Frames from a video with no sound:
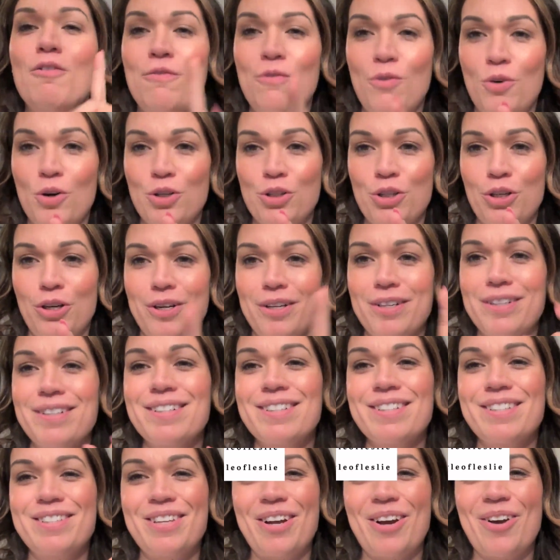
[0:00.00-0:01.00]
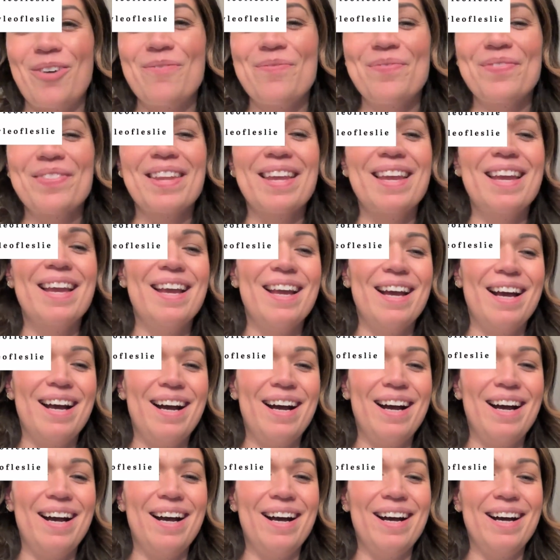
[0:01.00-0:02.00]
for sure. So
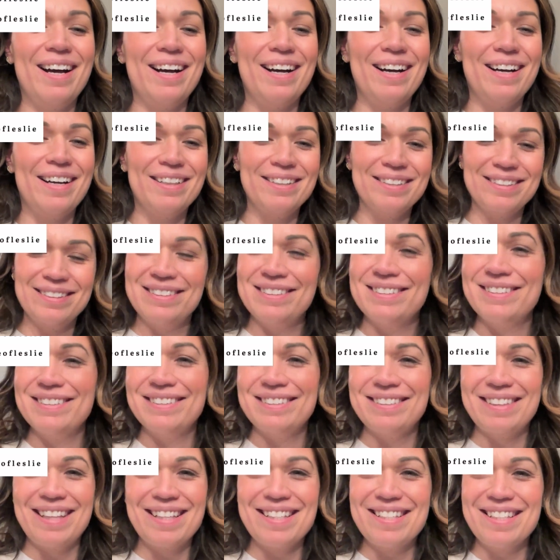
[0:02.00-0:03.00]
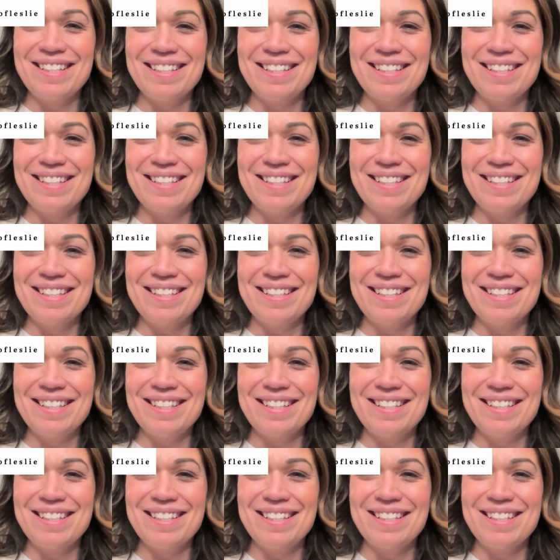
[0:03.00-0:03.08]
uh, that's